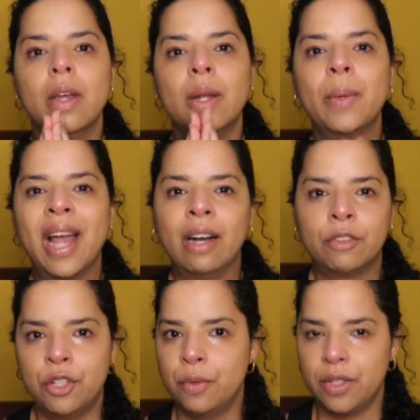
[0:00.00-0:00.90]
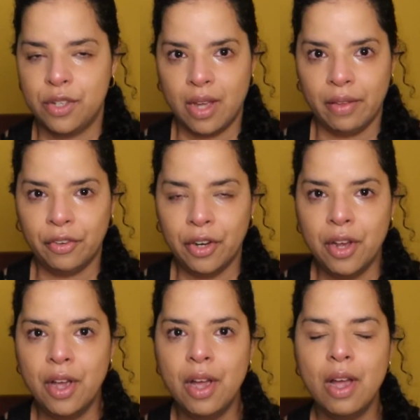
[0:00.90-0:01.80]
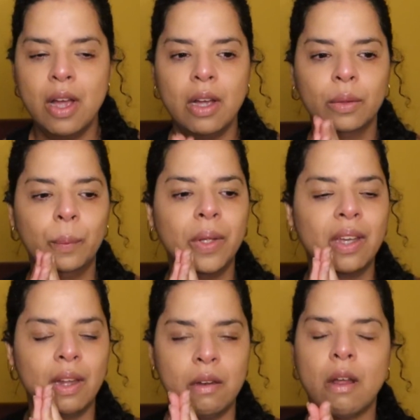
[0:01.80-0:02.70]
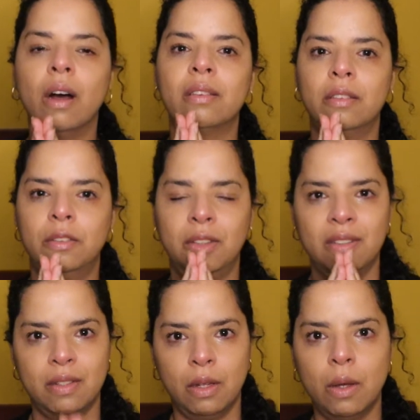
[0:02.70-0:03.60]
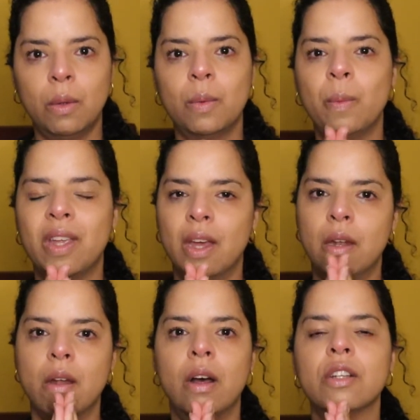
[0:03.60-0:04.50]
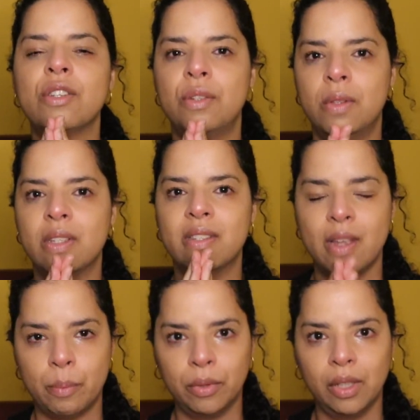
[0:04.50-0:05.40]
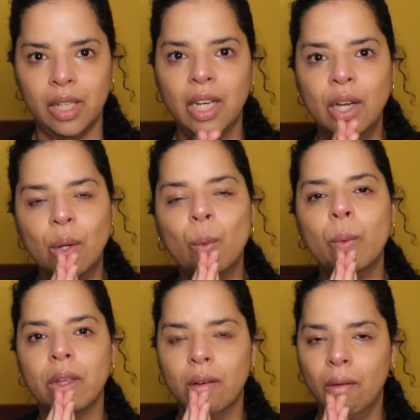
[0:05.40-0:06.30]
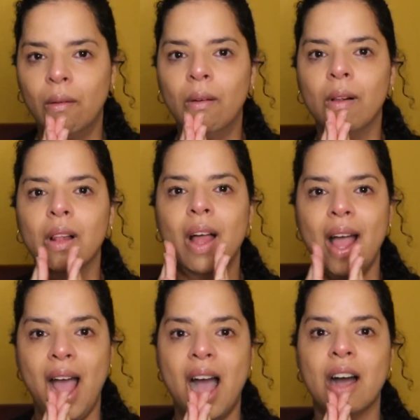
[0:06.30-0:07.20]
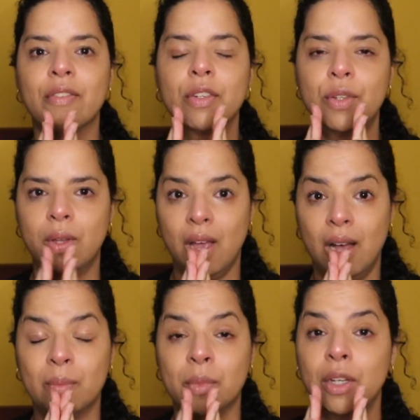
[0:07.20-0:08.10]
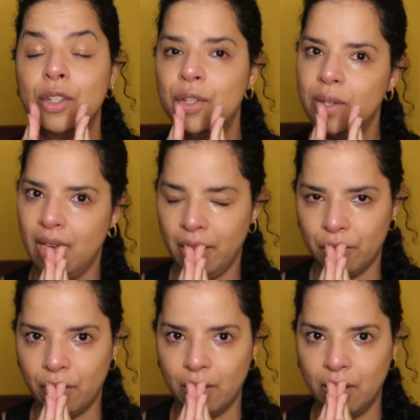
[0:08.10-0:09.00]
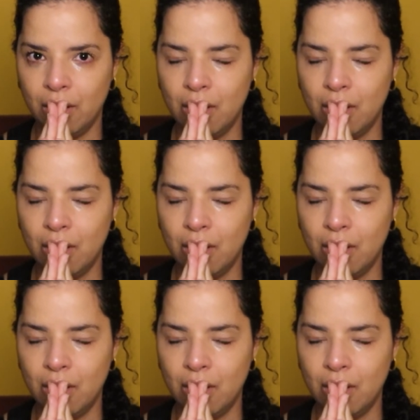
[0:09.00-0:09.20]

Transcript: and we have to do it together. We cannot do this alone. We cannot do this separately. We all have to come together.